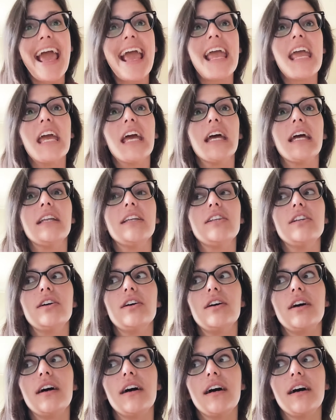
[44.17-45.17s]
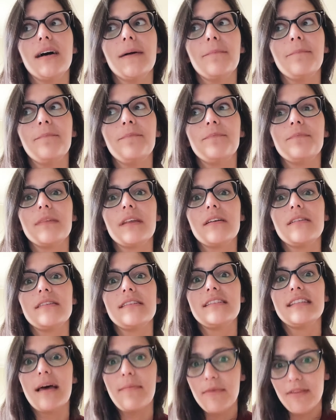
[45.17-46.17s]
And um,
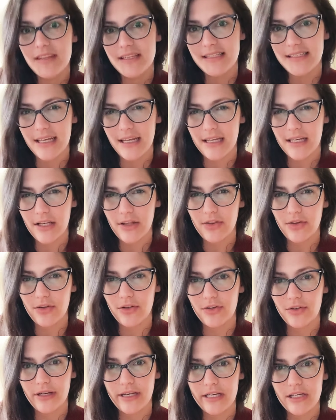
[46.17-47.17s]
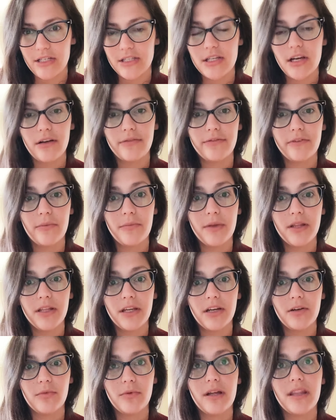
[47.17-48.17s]
some of the second and third graders are
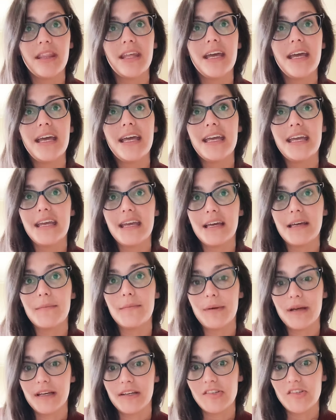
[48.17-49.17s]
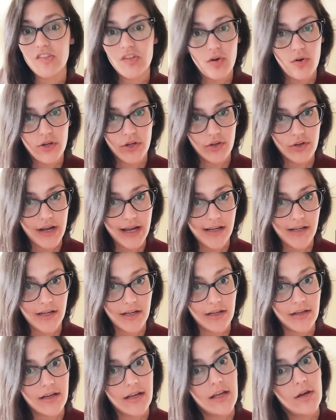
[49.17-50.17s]
familiar with Ikabika Soda
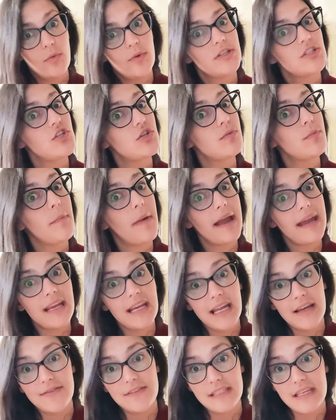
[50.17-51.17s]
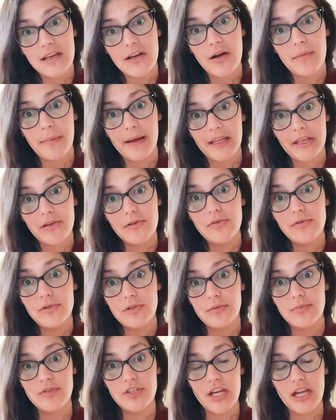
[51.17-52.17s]
Cracker, which you might have seen on my
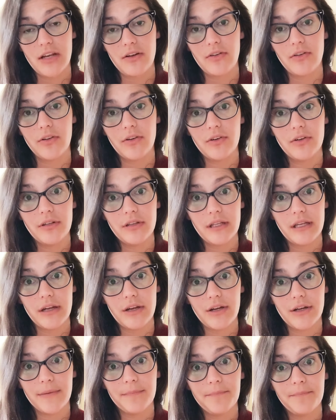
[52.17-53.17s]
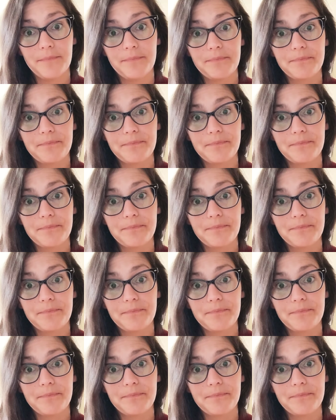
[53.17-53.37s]
YouTube channel earlier